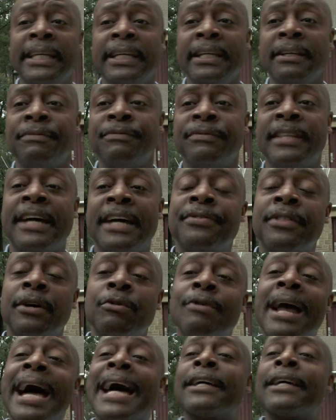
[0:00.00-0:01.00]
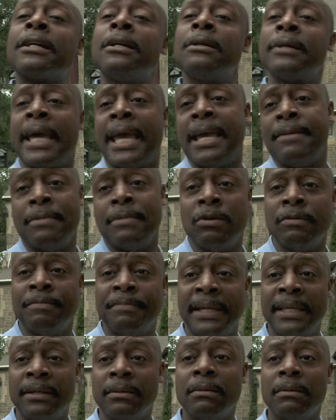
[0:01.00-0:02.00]
believe that the radical
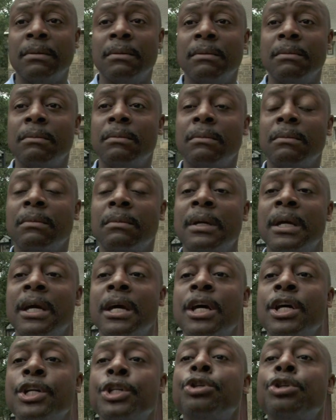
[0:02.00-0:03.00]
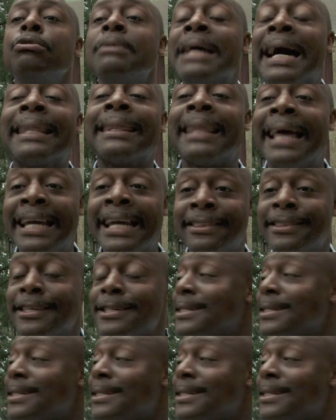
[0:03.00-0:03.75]
gay movement do not